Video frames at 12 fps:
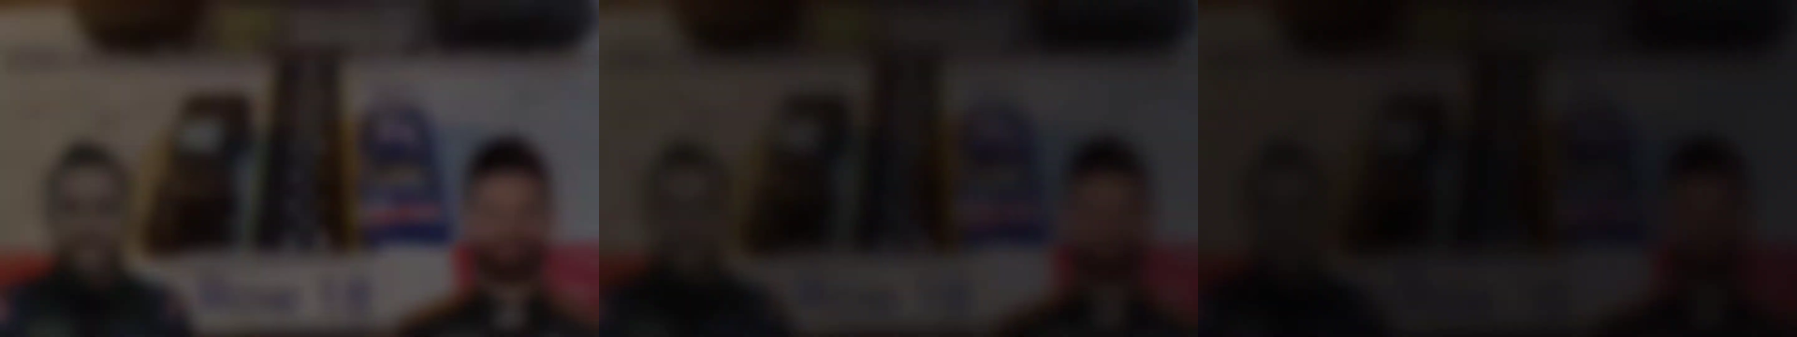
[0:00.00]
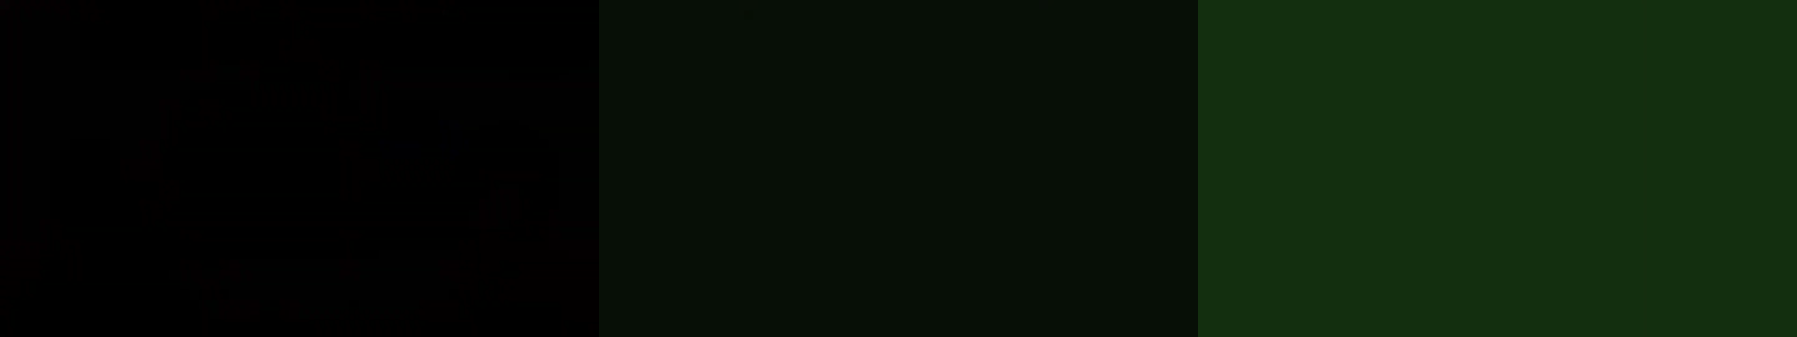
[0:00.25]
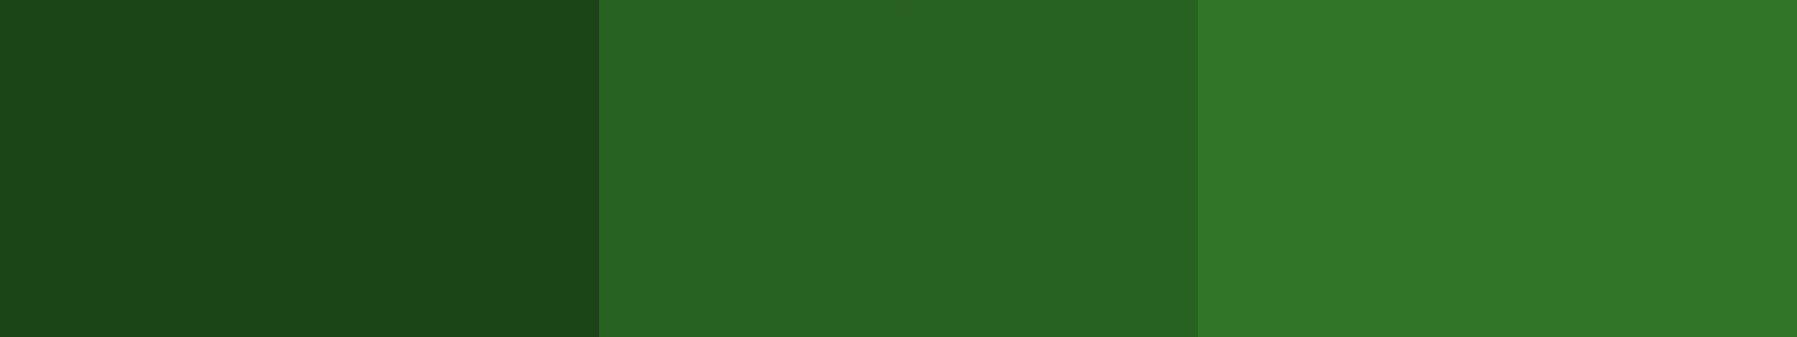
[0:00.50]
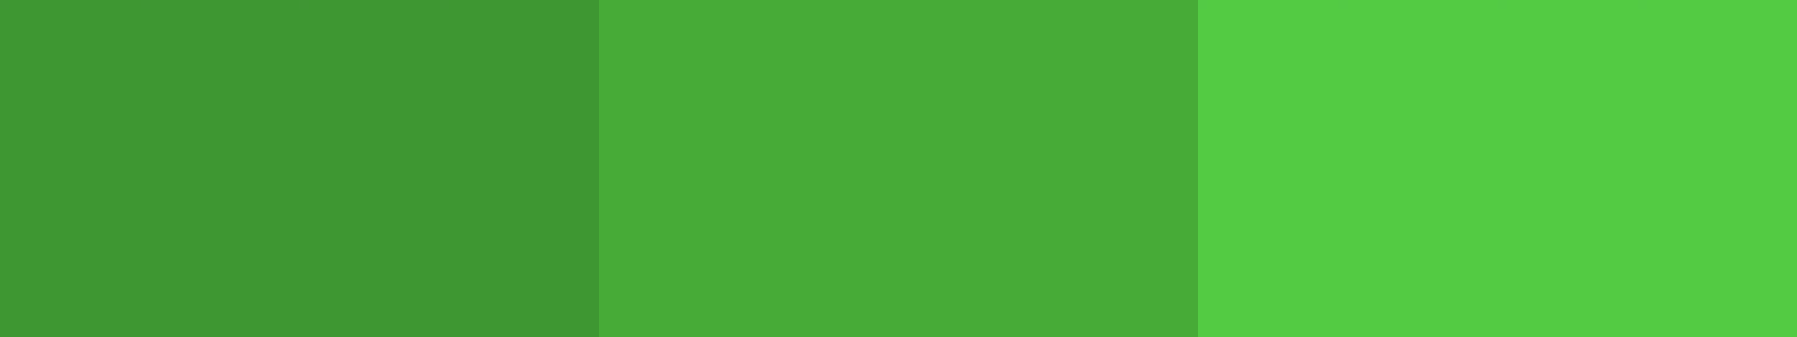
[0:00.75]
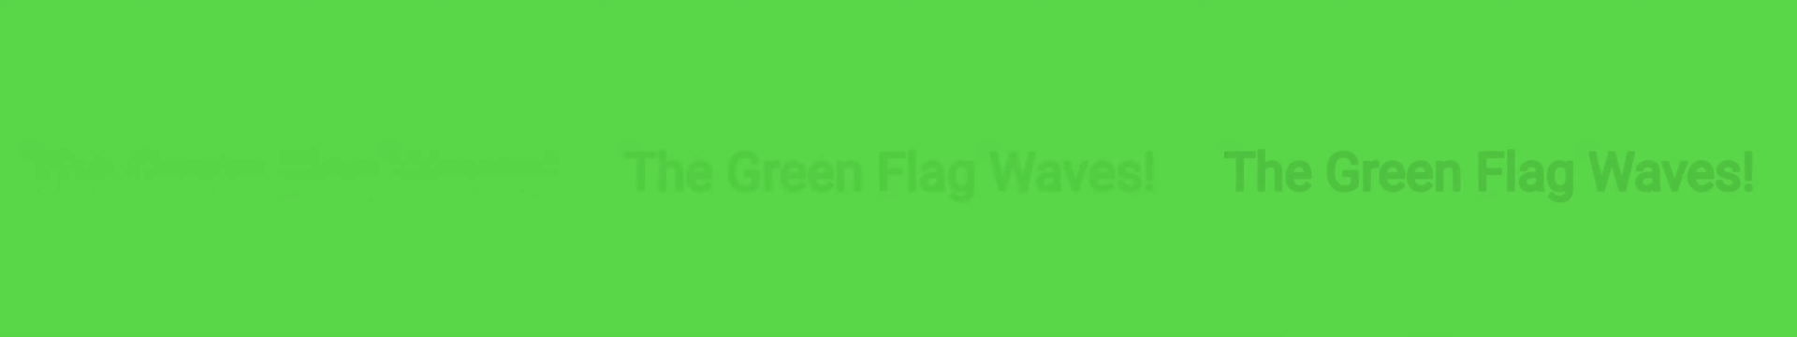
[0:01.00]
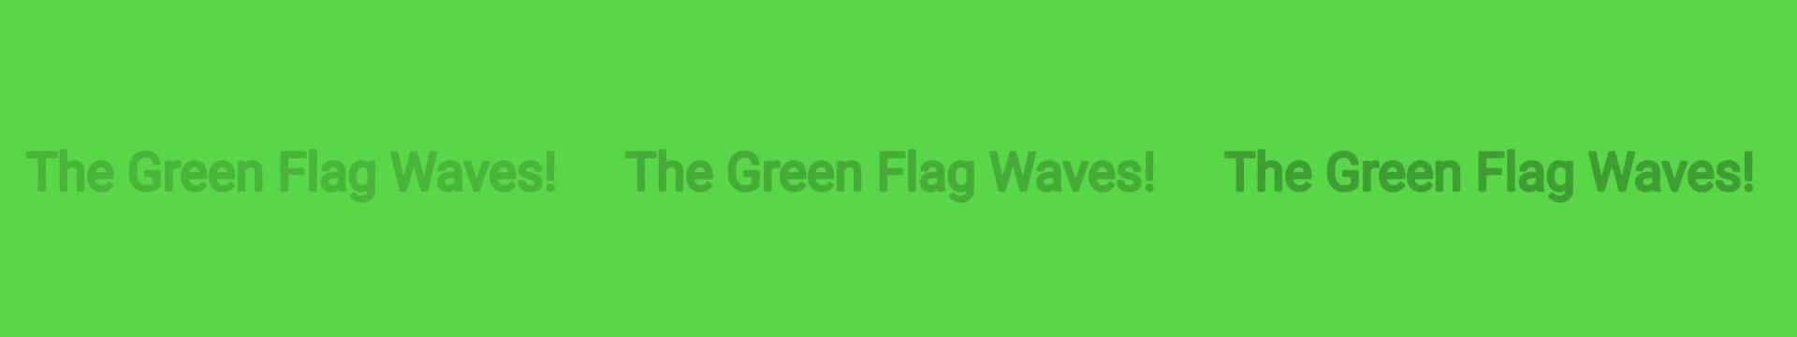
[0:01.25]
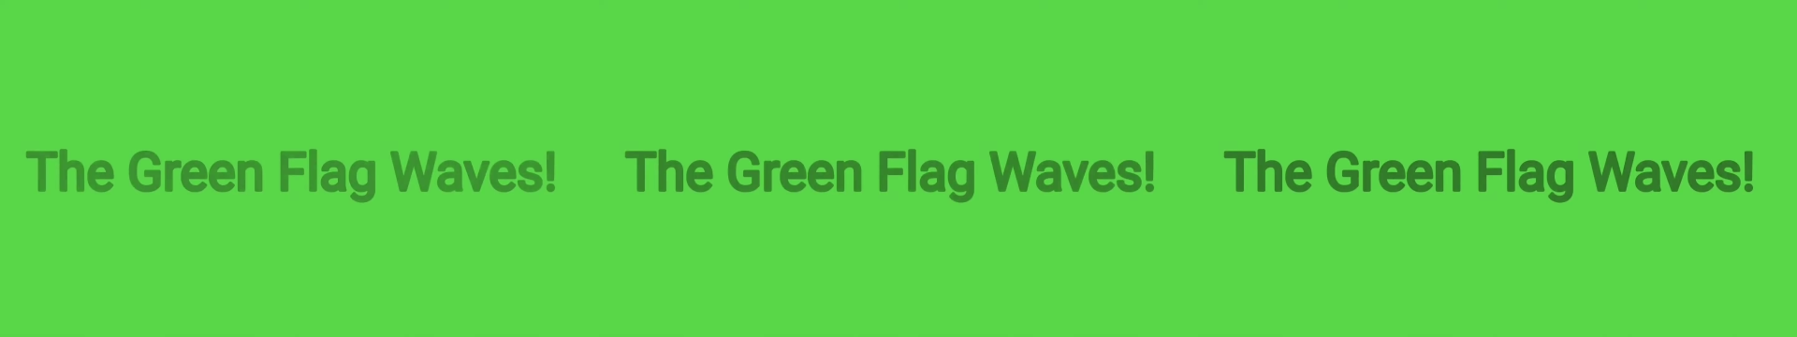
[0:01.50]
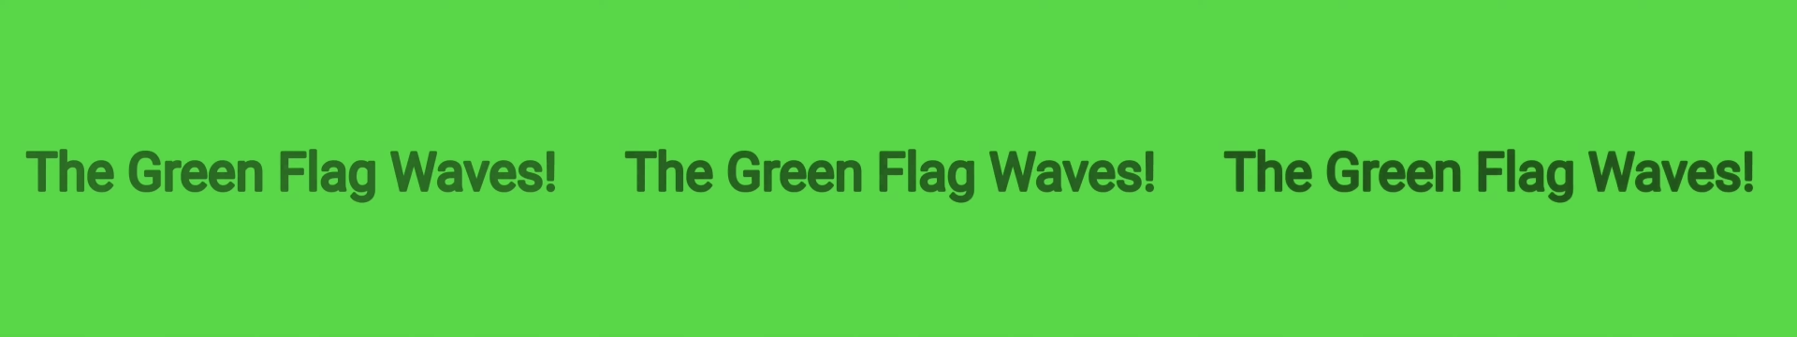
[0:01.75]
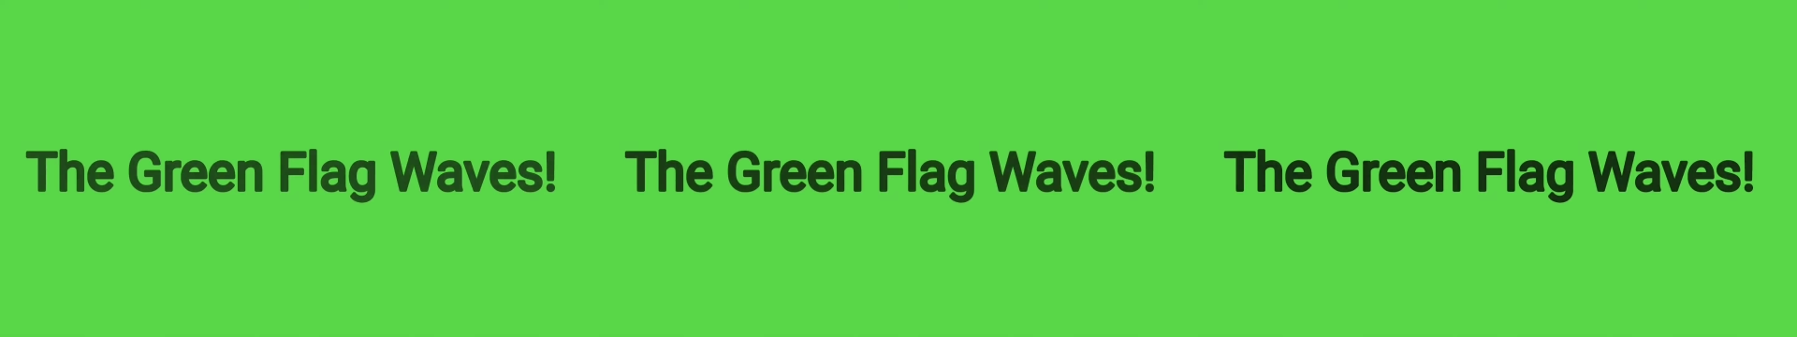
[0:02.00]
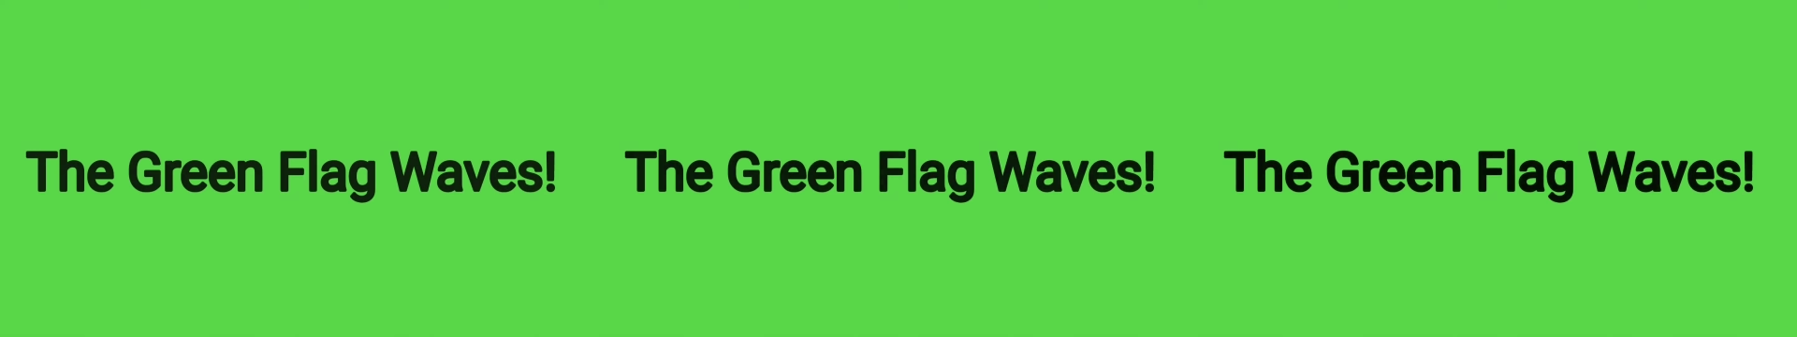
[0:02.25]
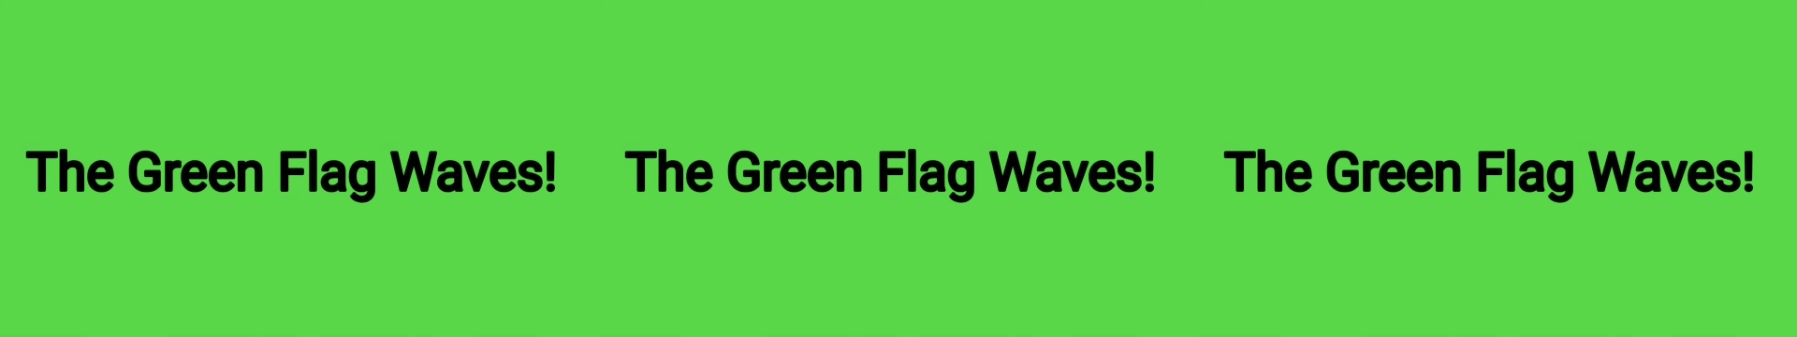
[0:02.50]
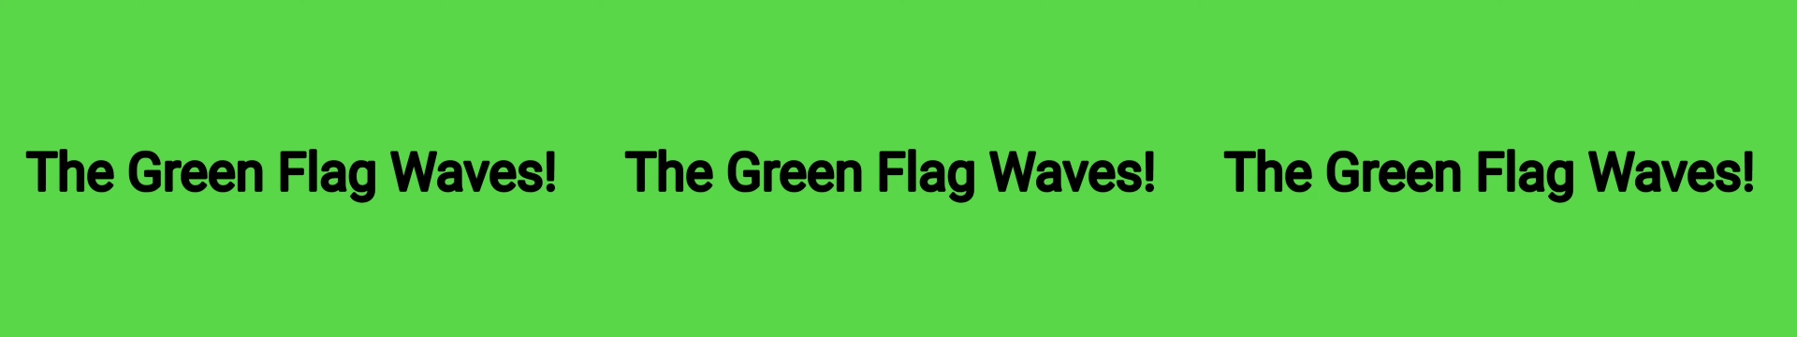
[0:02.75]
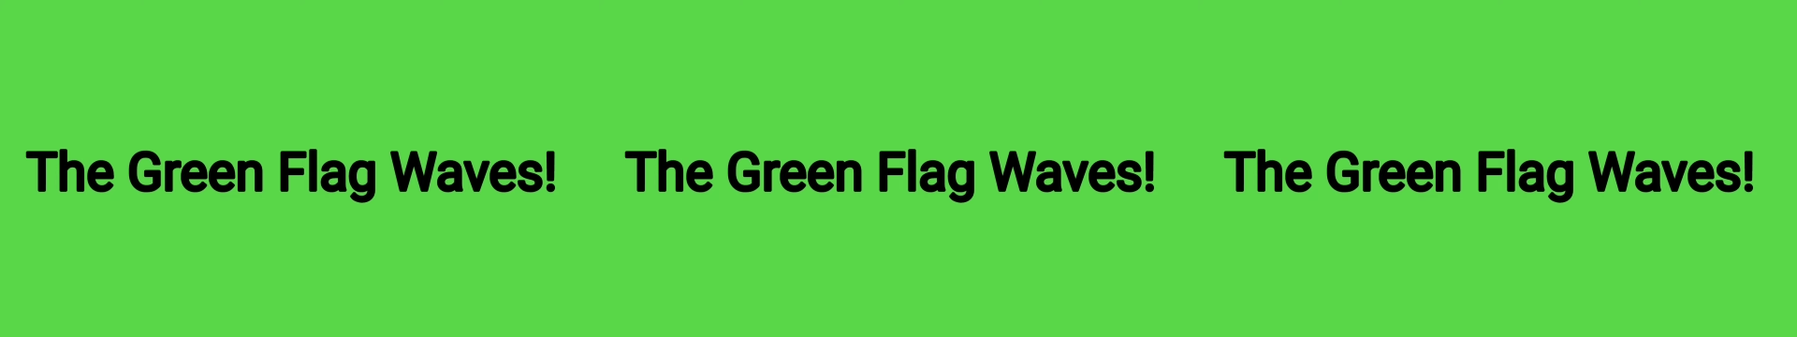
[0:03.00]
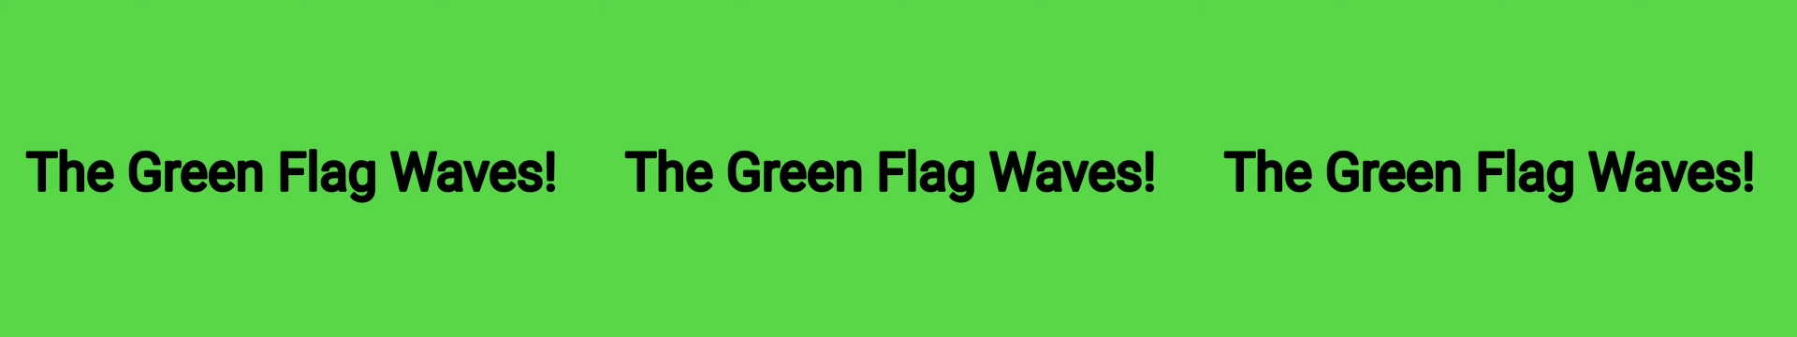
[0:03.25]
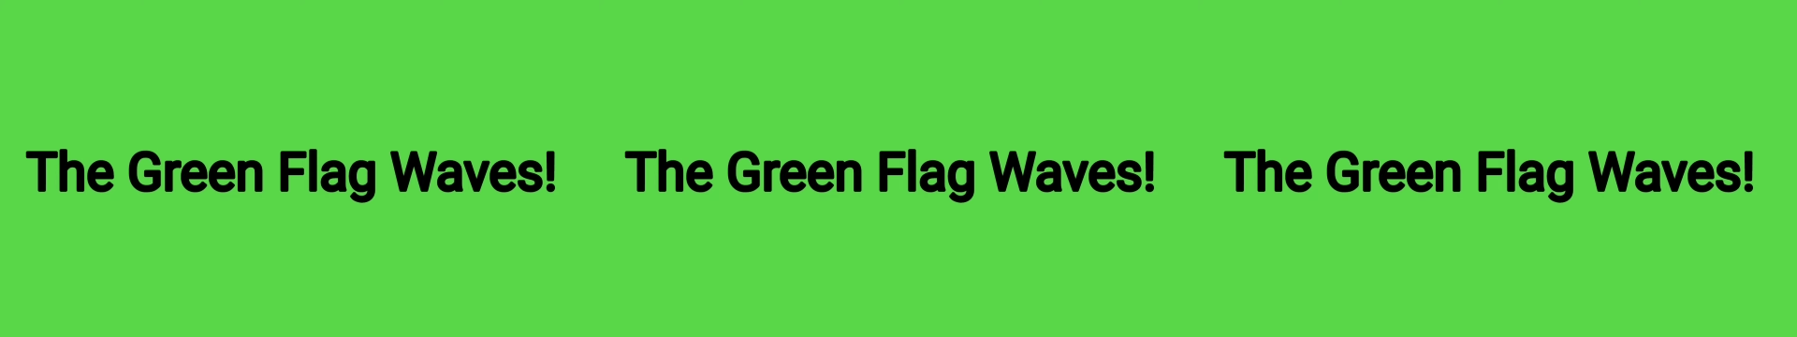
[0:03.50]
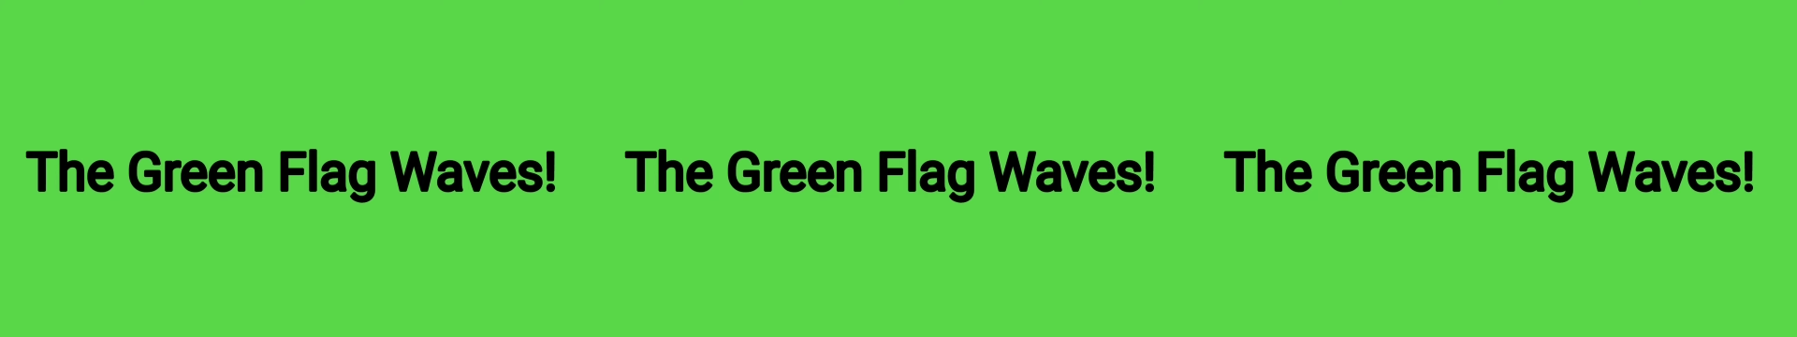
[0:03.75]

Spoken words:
Nobody's mouth can be seen.